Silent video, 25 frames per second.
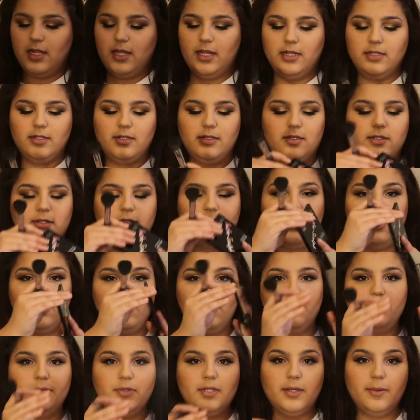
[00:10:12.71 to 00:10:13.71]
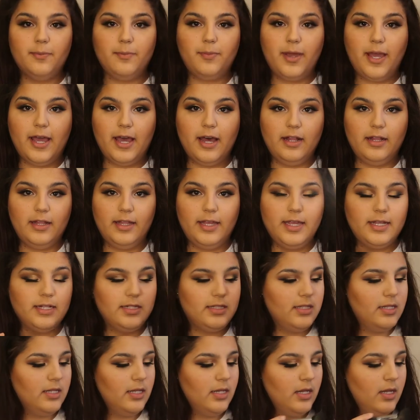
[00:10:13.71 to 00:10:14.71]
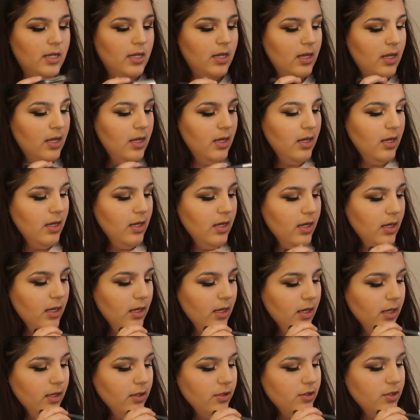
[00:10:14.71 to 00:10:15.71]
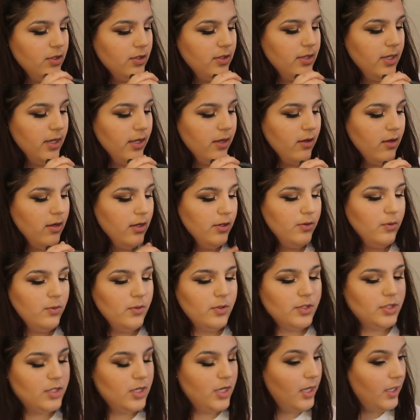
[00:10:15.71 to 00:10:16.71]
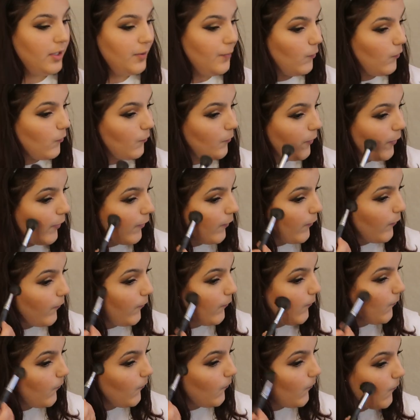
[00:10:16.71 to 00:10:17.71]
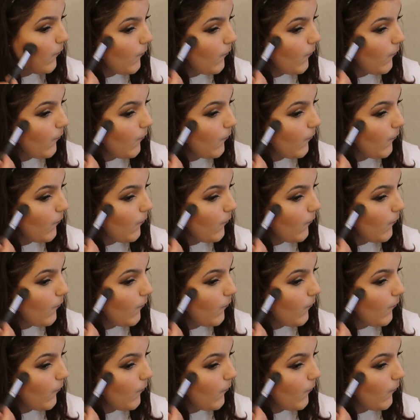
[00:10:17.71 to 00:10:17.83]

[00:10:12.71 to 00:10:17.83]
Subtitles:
the InstaSculpt palette and just that contour shading palette.